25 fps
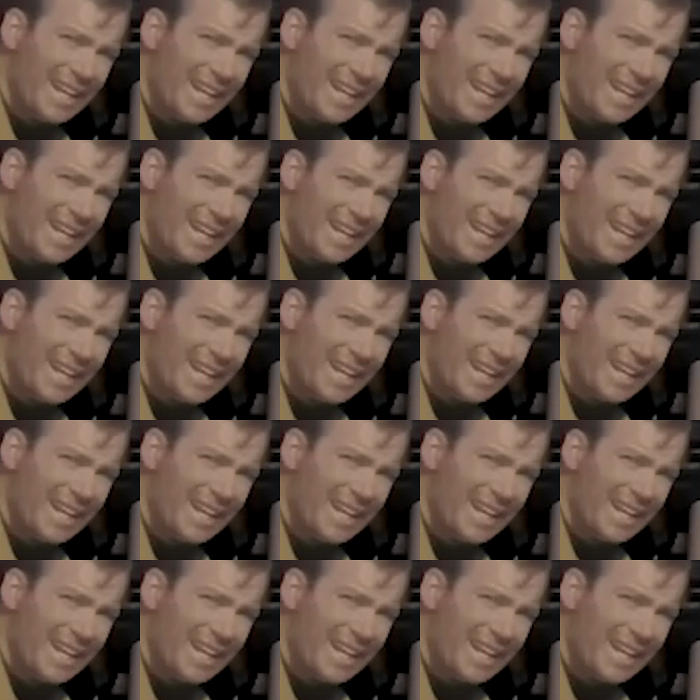
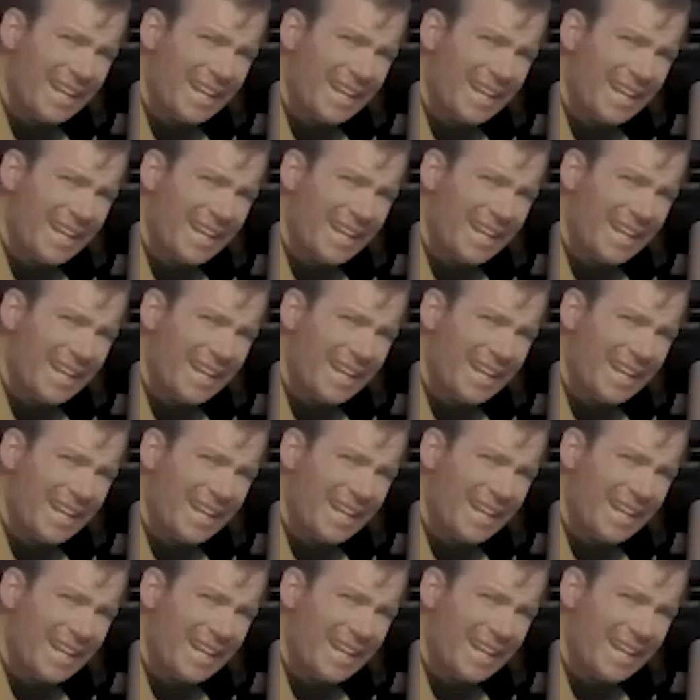
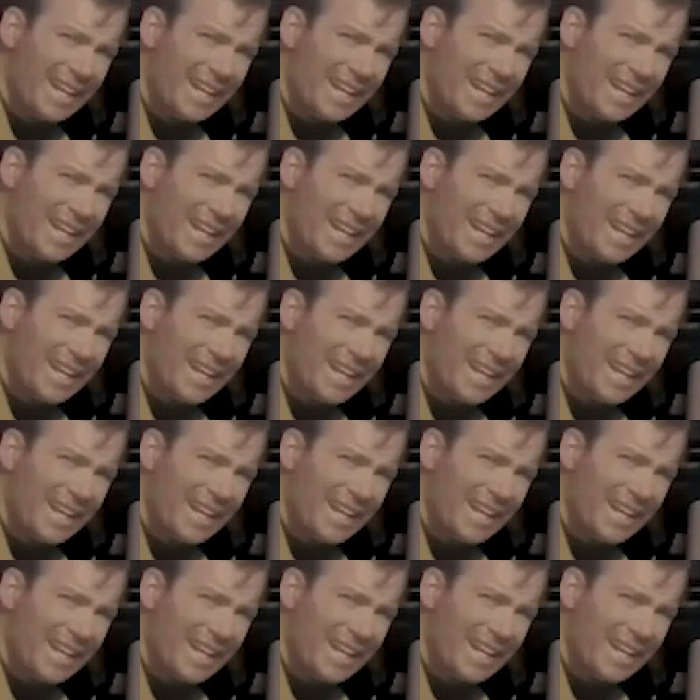
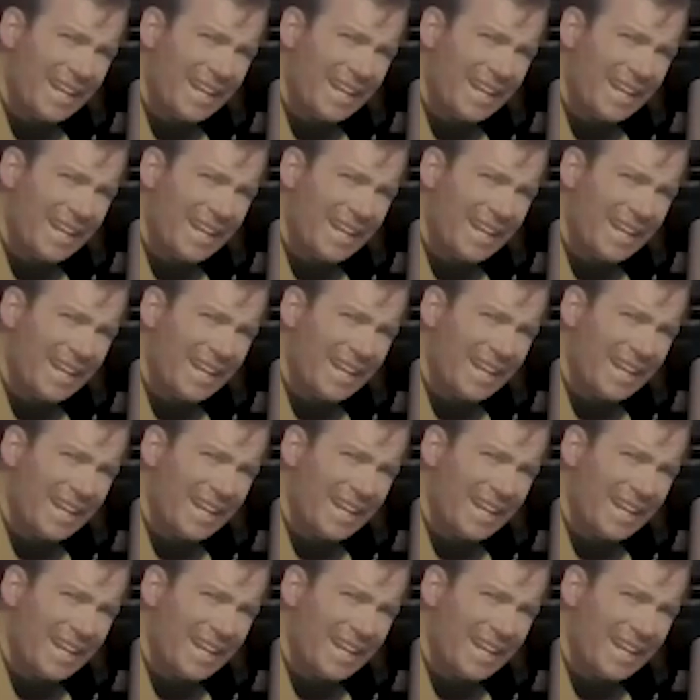(not speaking)